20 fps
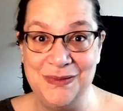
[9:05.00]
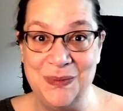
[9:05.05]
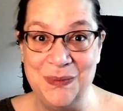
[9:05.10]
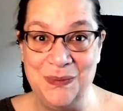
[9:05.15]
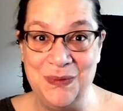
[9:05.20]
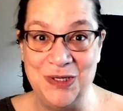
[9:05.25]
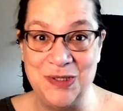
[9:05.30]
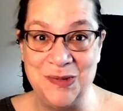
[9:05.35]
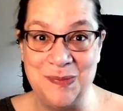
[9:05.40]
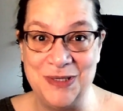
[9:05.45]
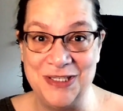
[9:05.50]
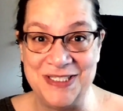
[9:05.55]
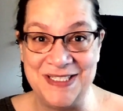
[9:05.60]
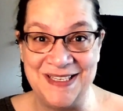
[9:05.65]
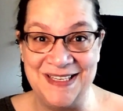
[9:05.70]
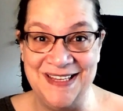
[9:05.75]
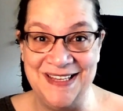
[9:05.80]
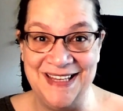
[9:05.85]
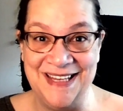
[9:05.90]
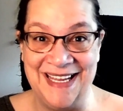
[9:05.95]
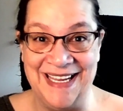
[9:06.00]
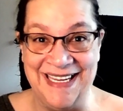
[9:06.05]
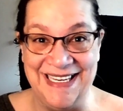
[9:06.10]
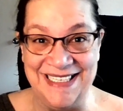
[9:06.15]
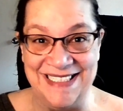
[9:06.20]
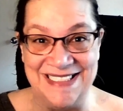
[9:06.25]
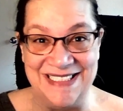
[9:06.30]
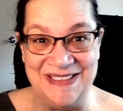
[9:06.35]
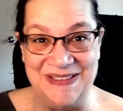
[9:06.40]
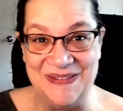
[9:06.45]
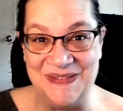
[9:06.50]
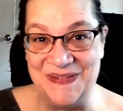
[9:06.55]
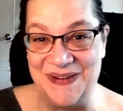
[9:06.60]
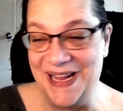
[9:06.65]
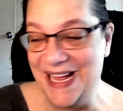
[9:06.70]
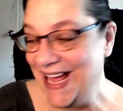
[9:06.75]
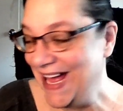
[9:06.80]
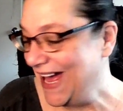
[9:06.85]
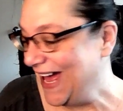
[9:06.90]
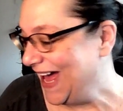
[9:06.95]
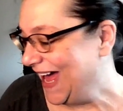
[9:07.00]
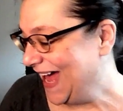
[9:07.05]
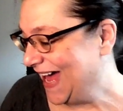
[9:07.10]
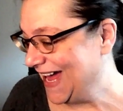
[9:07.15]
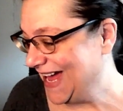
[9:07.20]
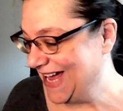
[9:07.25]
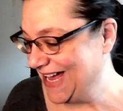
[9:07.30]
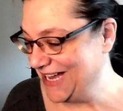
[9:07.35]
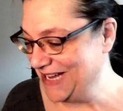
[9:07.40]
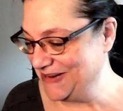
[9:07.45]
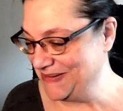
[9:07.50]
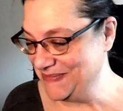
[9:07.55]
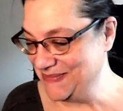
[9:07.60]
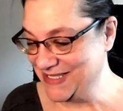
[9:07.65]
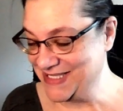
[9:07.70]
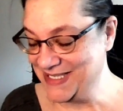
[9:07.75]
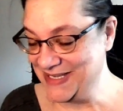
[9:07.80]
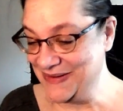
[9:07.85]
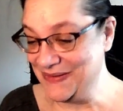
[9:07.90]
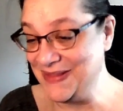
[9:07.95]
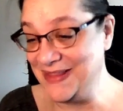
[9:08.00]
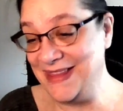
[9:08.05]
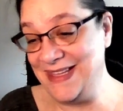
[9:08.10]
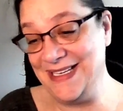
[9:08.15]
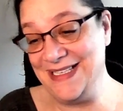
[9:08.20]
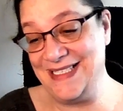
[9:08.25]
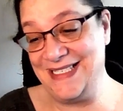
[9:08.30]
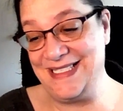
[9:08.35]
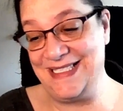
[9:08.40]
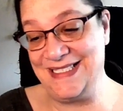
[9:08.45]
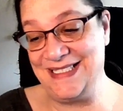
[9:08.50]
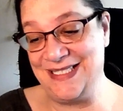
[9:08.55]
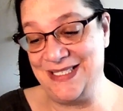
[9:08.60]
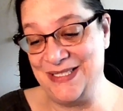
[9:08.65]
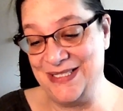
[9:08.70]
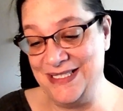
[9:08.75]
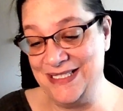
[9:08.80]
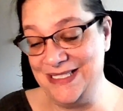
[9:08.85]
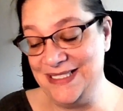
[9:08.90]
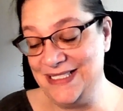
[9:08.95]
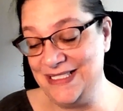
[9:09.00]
witch person thing too. So this is